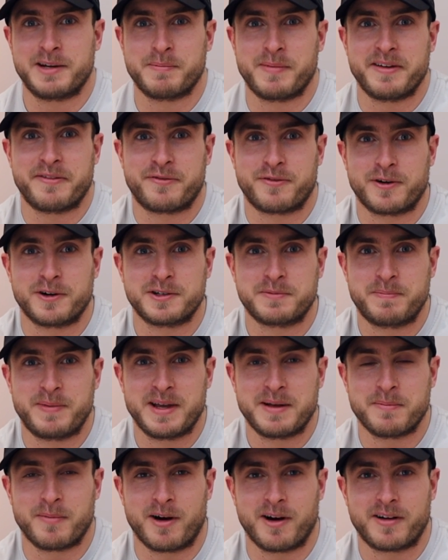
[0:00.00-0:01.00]
in my first
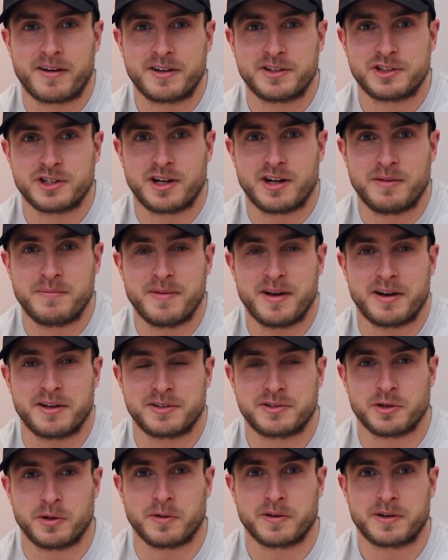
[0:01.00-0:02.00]
big marketing job at a
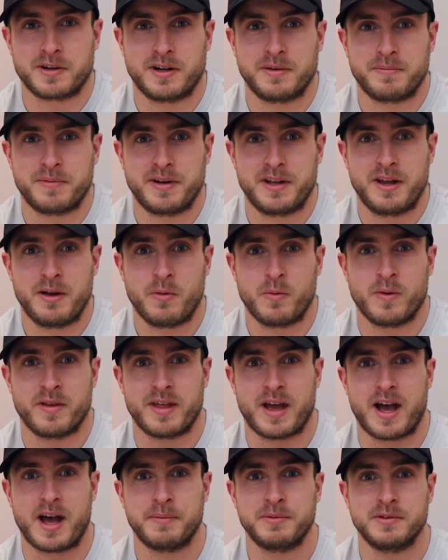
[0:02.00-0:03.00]
solar company with
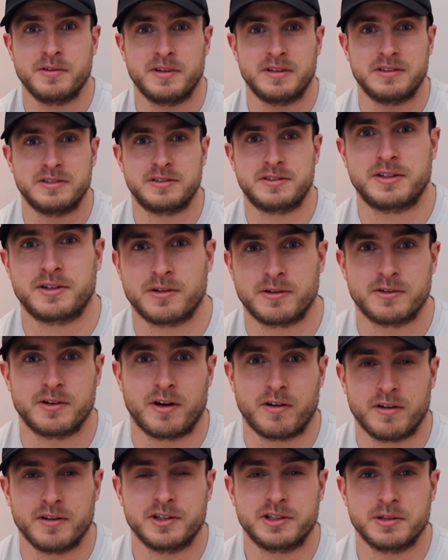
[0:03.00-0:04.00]
absolutely zero
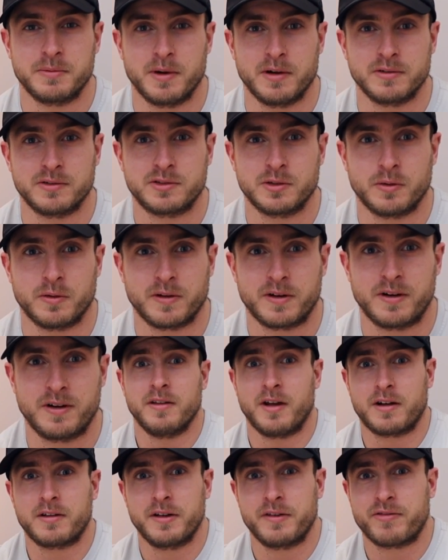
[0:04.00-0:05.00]
knowledge about solar.
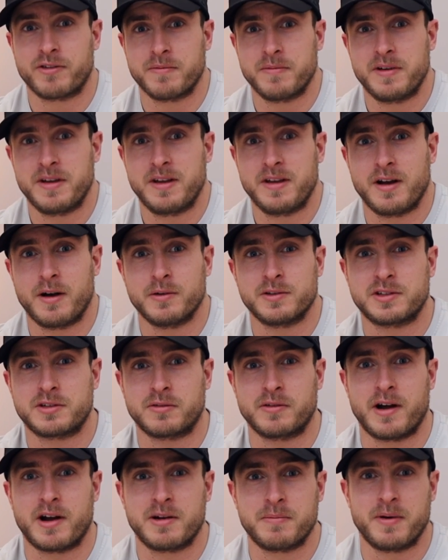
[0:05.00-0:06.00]
Luckily for me, I was
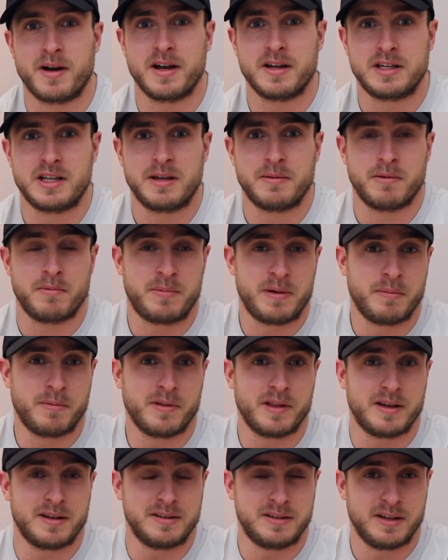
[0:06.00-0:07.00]
surrounded by a team of people
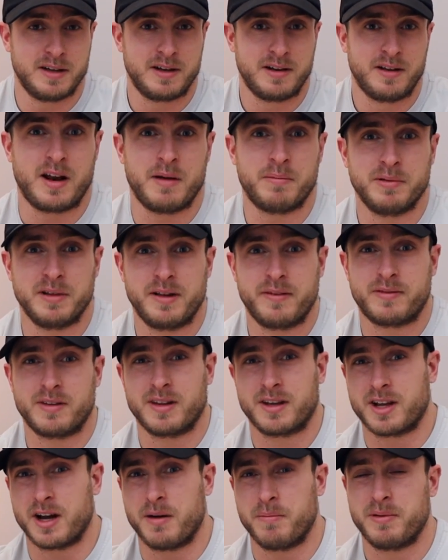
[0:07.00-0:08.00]
that did. And I believed in
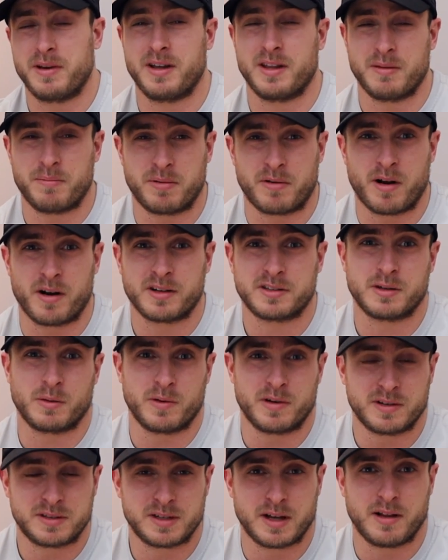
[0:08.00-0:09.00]
the company and the products that
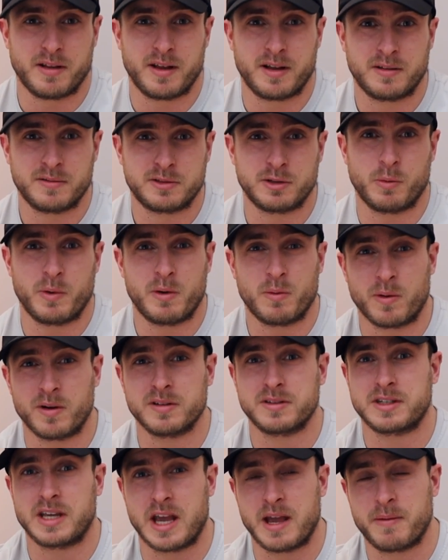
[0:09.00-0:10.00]
we were selling, so we
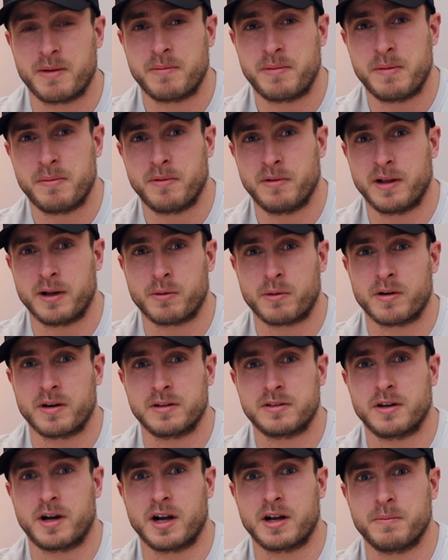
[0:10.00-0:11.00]
weren't scamming people like we're going
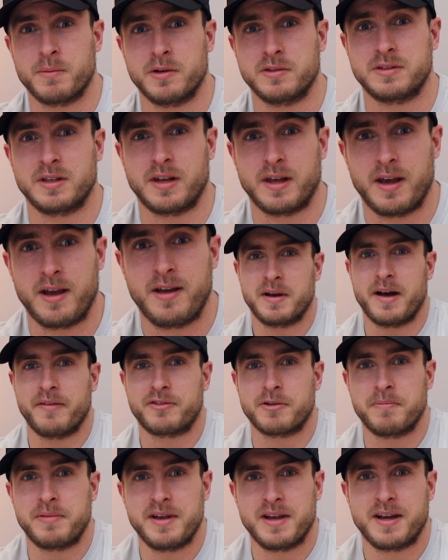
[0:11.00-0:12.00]
to talk about today. But
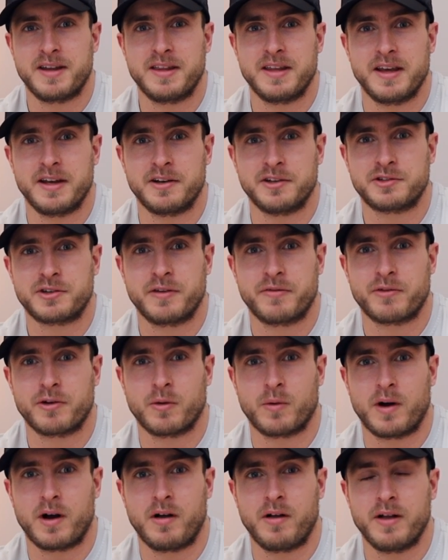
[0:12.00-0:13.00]
after being in the industry for
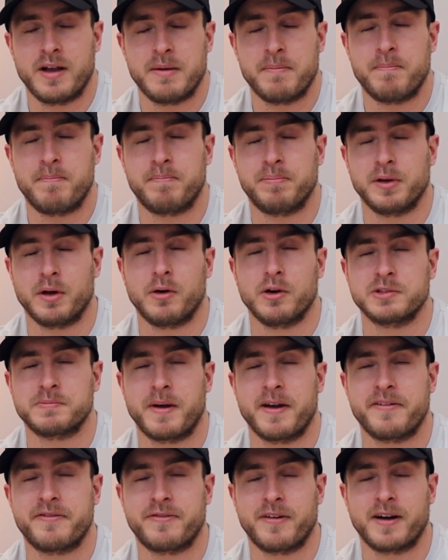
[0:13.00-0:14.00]
a while, it blows
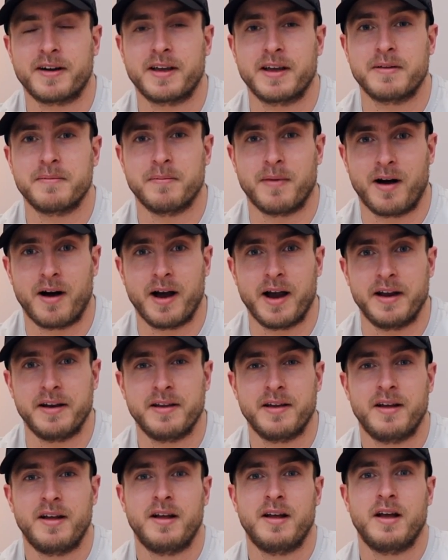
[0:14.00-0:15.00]
my f***ing mind
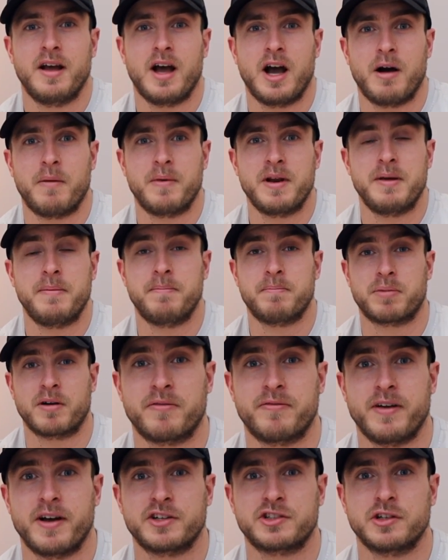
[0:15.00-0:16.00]
how many
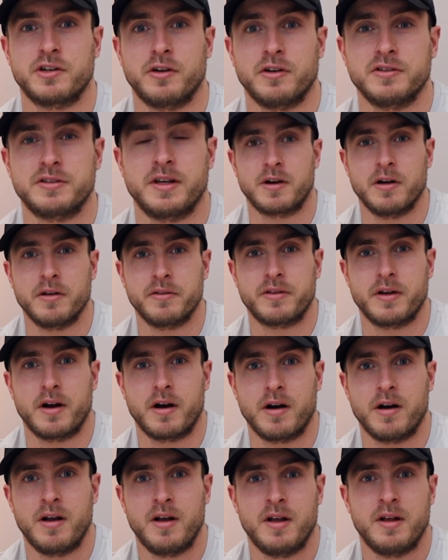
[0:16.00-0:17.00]
professionals are out
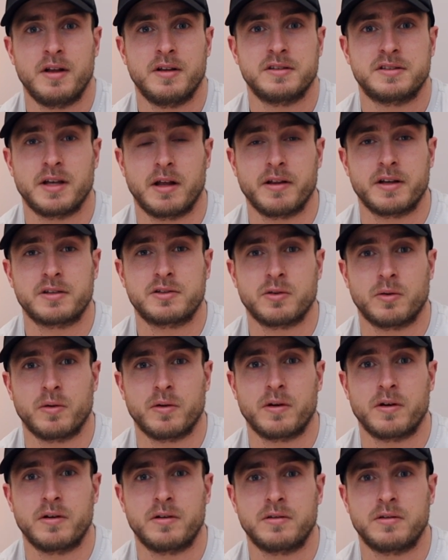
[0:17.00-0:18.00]
there selling
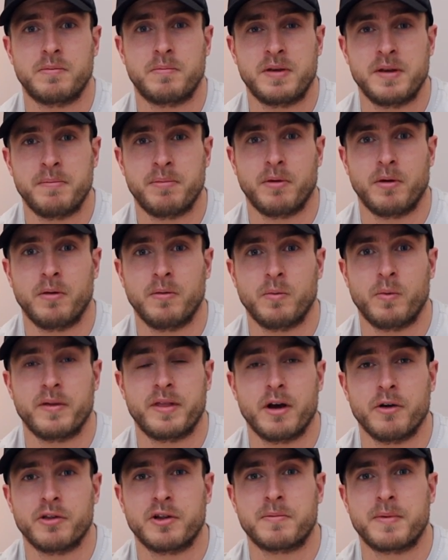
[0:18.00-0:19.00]
solar to people
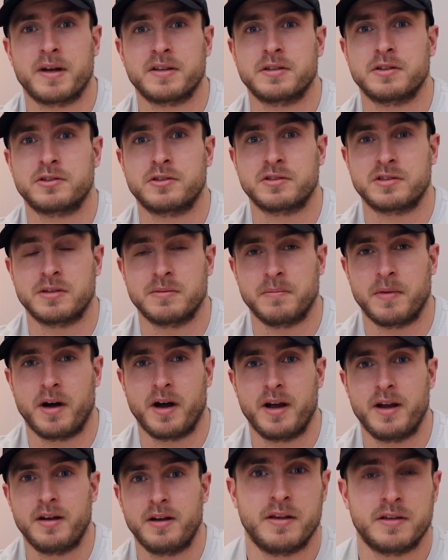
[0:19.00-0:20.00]
without their best interest in
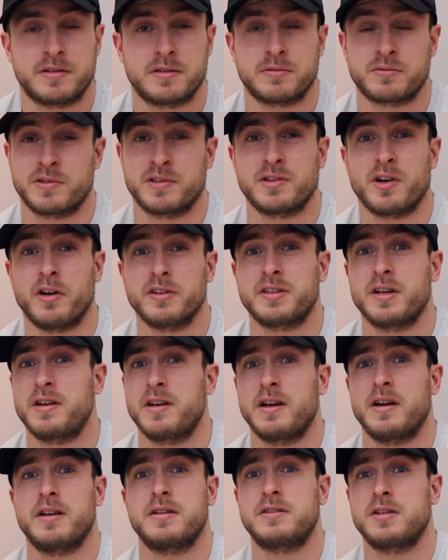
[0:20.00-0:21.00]
mind. This has resulted
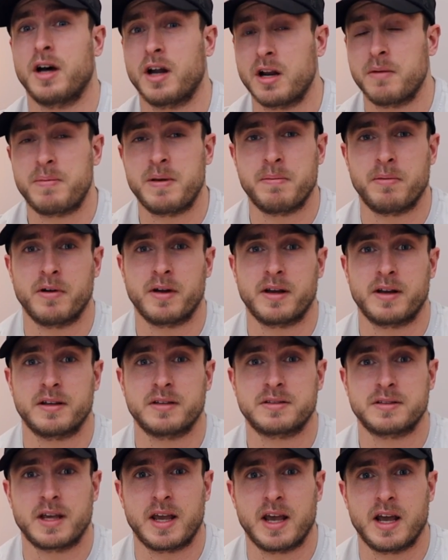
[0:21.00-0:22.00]
in a ton of people getting
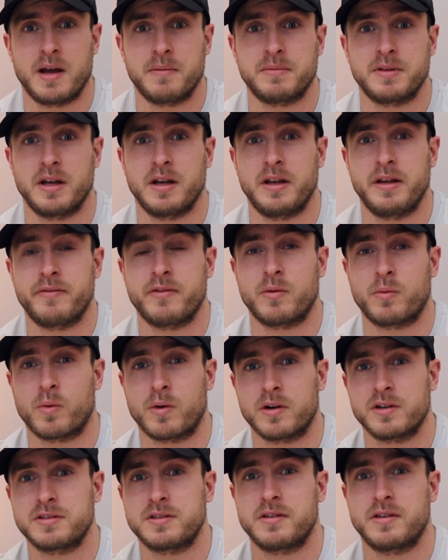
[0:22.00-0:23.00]
scammed, and even
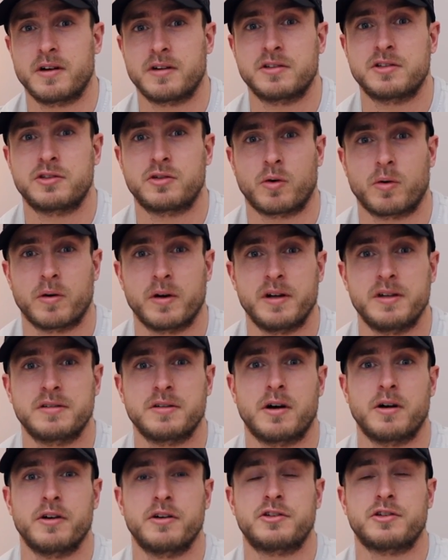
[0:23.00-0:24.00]
worse, their stories
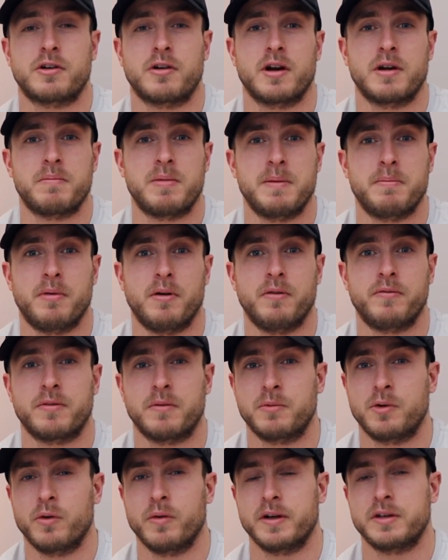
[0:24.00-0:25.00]
are deterring people
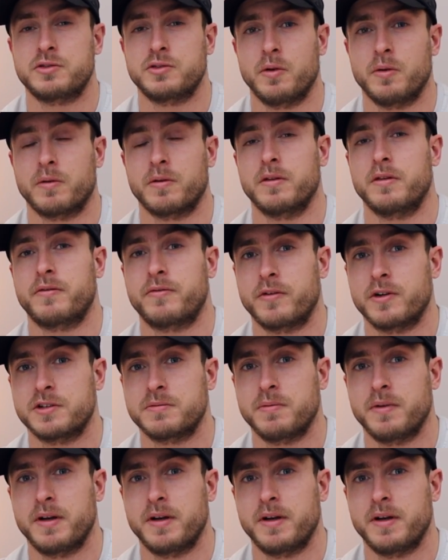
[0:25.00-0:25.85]
from going solar in the first